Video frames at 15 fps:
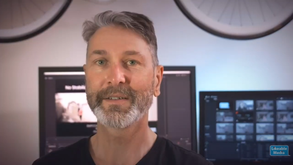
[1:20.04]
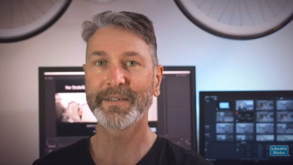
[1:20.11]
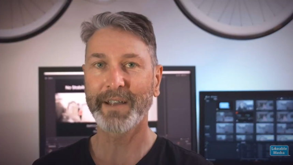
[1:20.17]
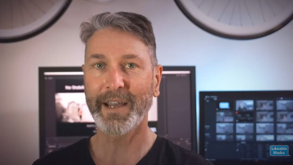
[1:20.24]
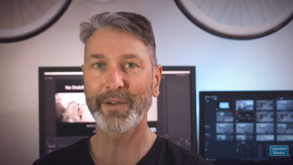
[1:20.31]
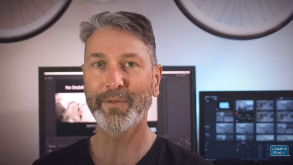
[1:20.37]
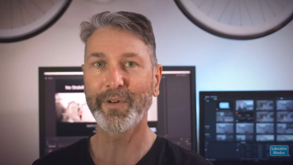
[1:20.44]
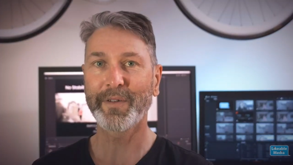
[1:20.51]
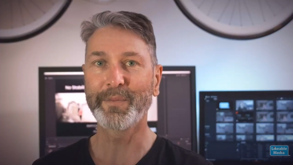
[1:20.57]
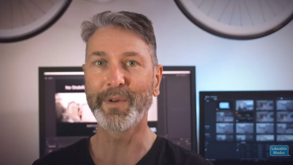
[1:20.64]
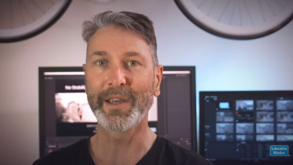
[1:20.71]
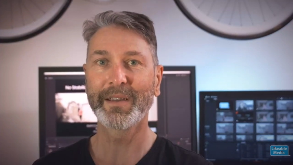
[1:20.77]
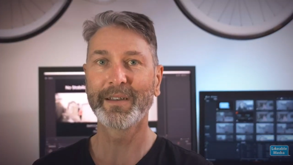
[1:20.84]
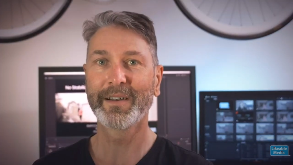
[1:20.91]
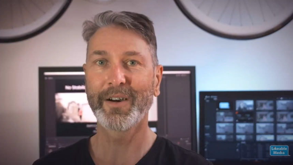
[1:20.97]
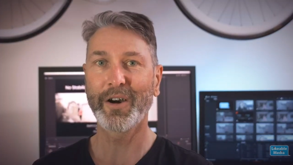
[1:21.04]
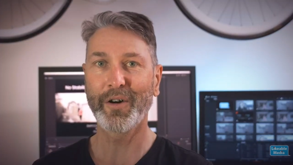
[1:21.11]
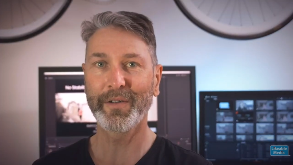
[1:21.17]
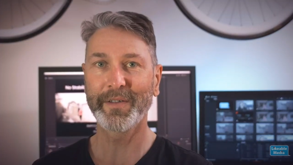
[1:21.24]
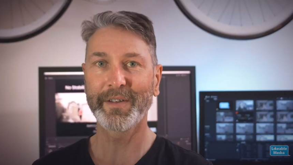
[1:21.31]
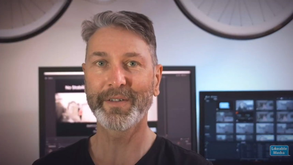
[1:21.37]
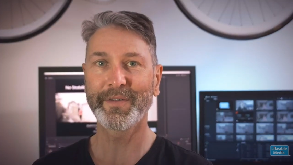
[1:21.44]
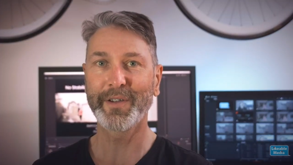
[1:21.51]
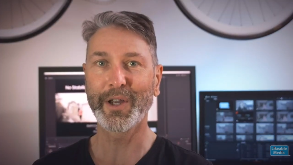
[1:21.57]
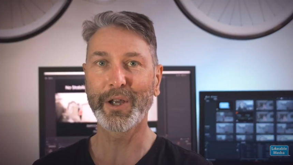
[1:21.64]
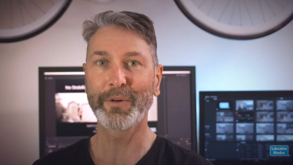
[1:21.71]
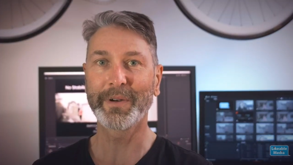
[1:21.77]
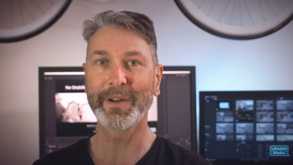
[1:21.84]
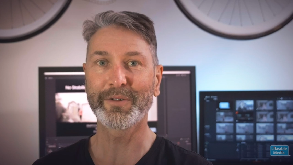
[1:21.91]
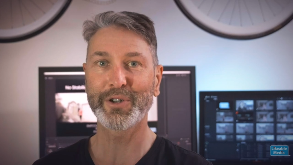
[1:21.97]
Stay with me on this
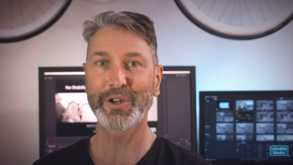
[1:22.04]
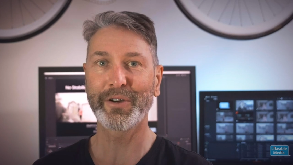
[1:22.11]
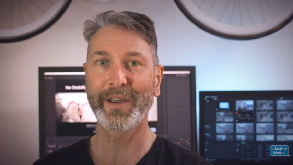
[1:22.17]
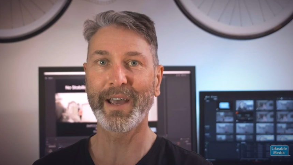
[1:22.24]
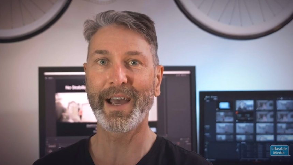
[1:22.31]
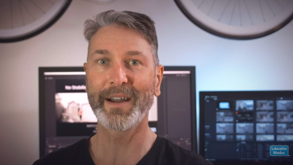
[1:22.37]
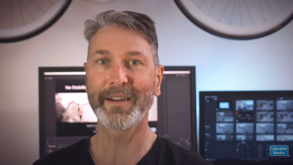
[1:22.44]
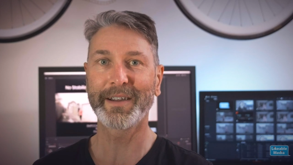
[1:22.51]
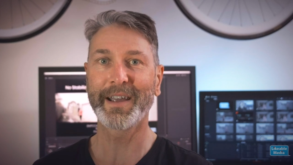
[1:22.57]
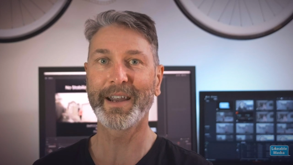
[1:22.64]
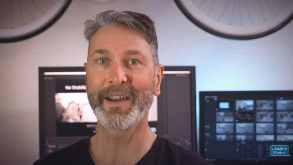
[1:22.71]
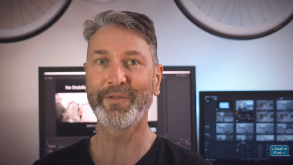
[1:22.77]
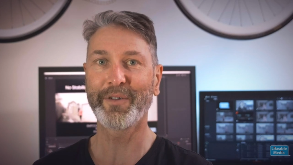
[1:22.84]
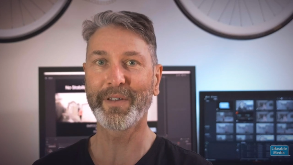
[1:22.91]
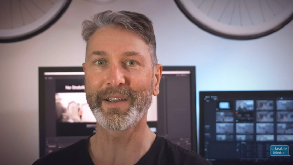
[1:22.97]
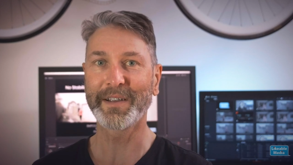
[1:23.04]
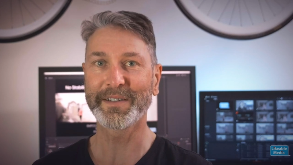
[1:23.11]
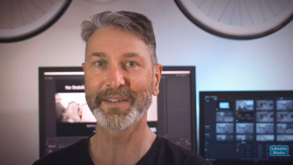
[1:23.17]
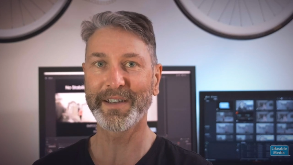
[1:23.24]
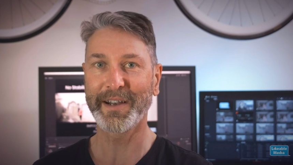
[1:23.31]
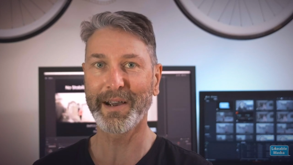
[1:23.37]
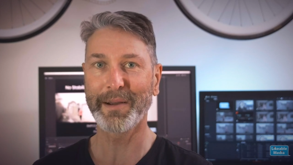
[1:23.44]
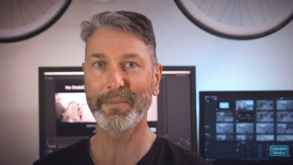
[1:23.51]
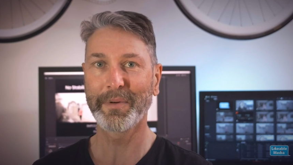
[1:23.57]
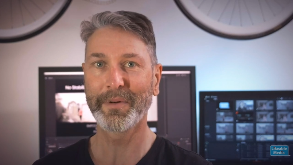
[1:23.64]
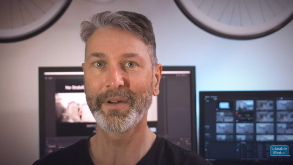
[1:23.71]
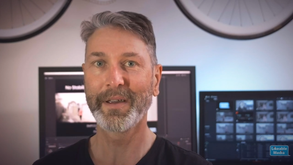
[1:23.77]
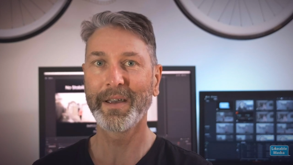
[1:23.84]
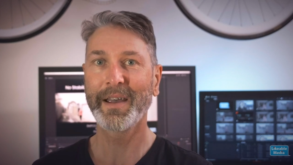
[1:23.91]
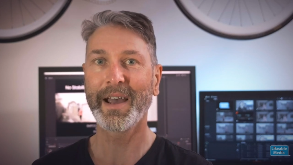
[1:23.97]
video and I'll show you how to get everything set up
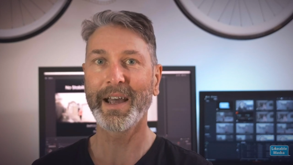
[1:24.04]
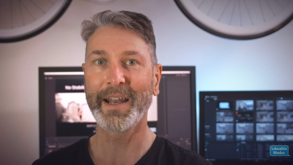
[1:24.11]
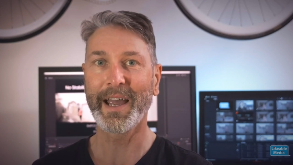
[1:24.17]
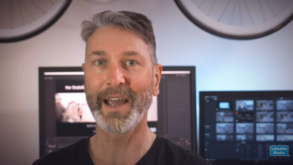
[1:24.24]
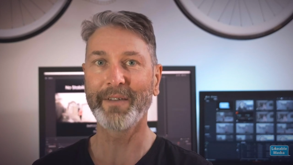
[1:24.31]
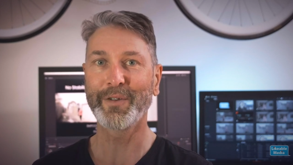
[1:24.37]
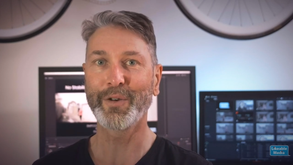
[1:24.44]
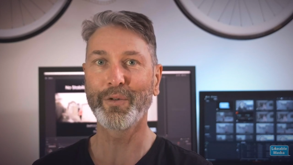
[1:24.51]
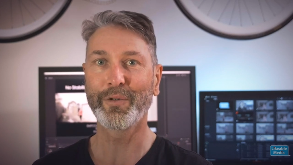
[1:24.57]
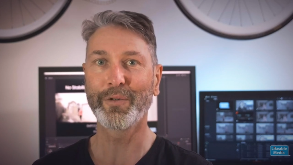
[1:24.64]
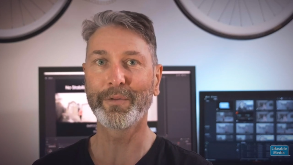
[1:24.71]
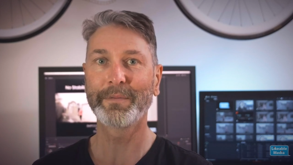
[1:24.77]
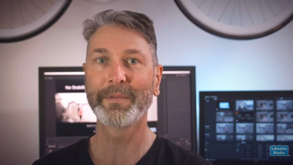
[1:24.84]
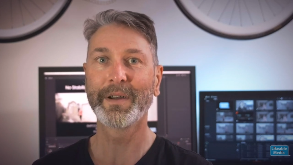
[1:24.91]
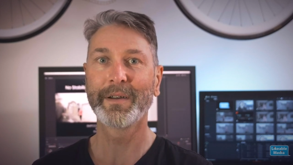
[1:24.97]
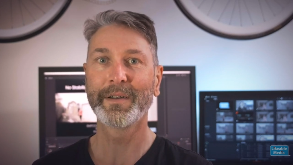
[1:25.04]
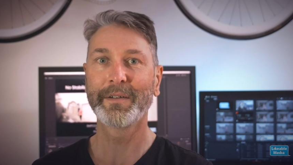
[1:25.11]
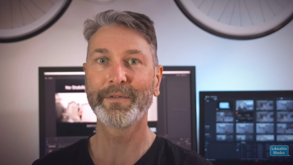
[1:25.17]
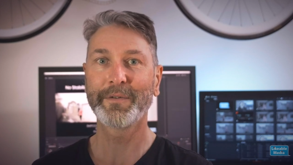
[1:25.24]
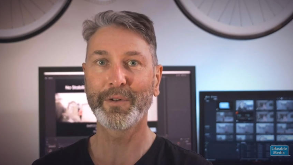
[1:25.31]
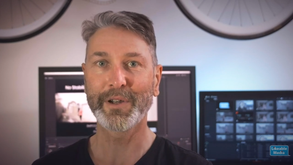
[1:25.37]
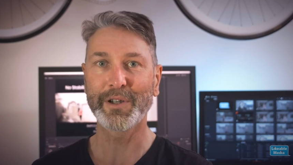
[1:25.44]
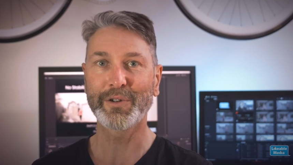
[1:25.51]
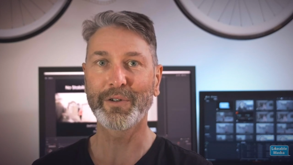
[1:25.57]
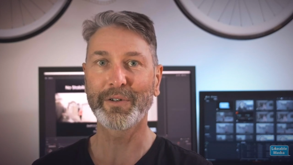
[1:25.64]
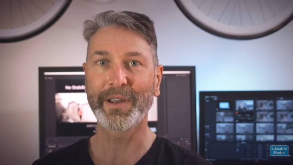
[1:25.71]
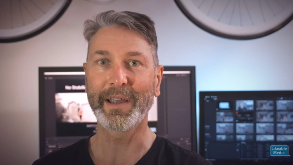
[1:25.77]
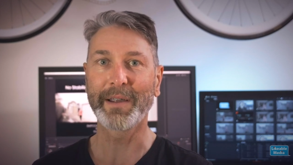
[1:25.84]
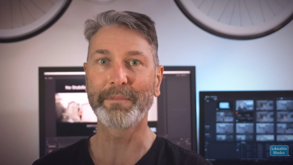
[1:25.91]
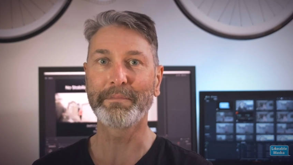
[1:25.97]
and have your footage
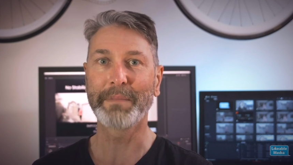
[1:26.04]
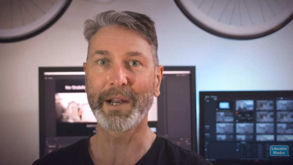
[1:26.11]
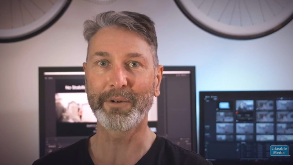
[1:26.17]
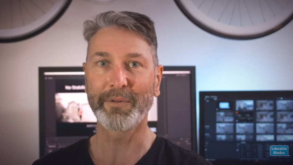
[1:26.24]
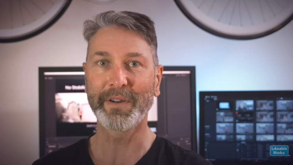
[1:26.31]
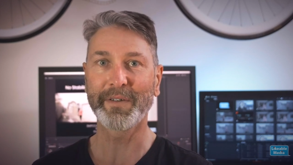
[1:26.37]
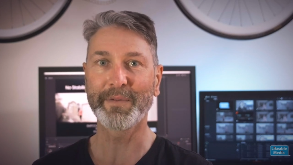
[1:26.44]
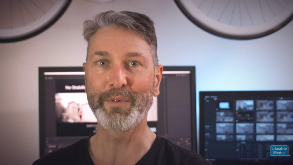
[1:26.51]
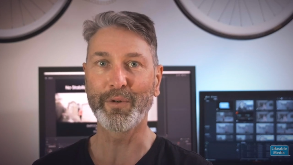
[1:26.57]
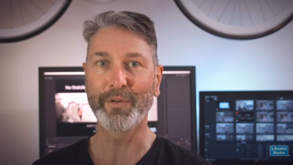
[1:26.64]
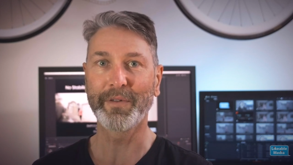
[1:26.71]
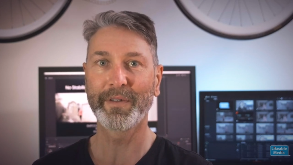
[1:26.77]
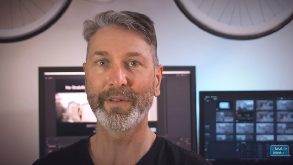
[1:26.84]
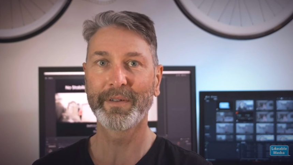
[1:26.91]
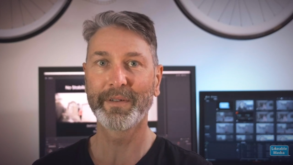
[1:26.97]
looking buttery smooth